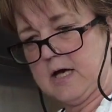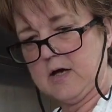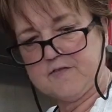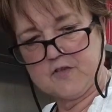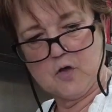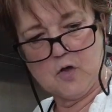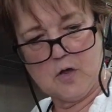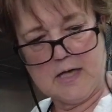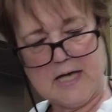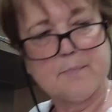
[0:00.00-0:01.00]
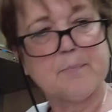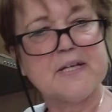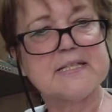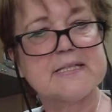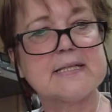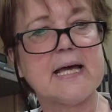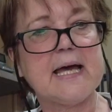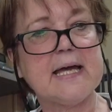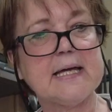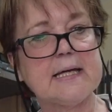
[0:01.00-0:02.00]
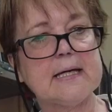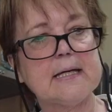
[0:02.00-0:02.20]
I've got a beaten egg,